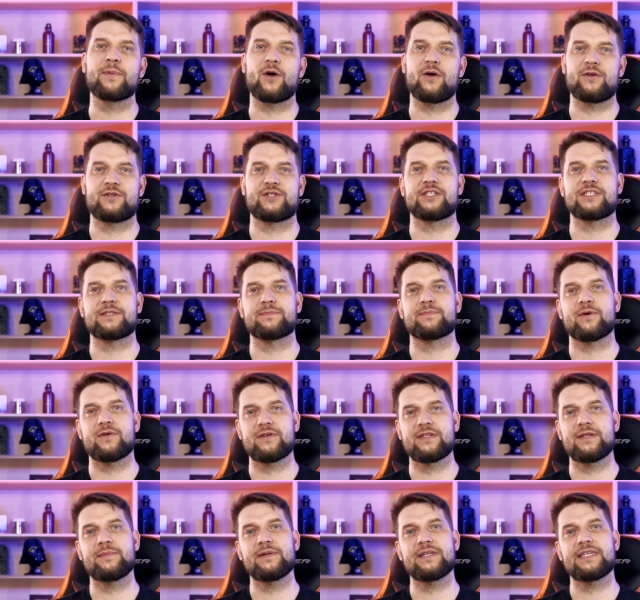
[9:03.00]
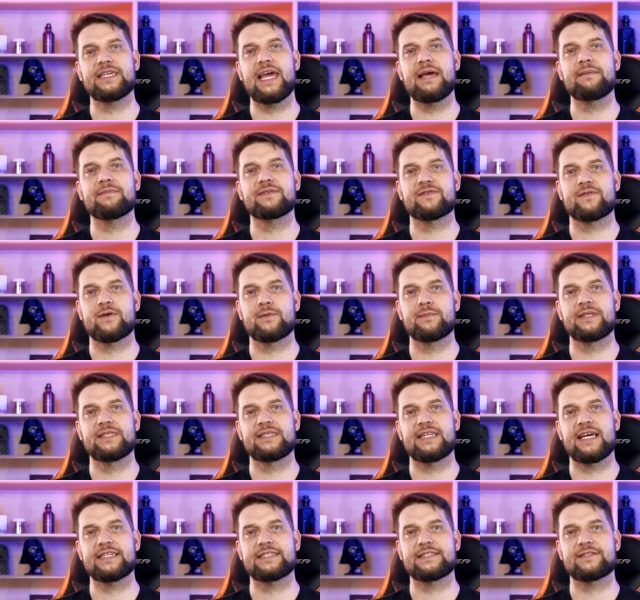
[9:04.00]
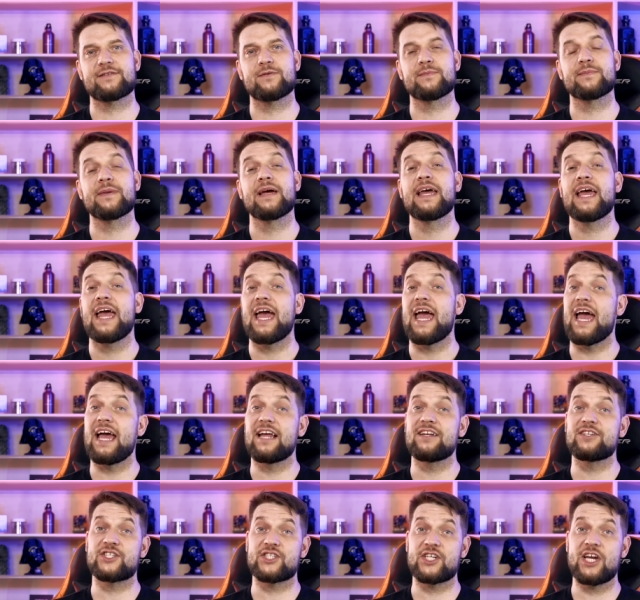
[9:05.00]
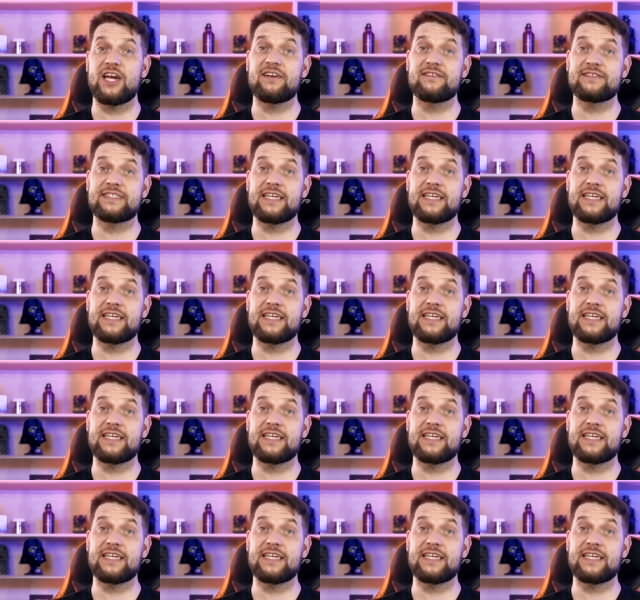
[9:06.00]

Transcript: purchased portable games from Indestroom and share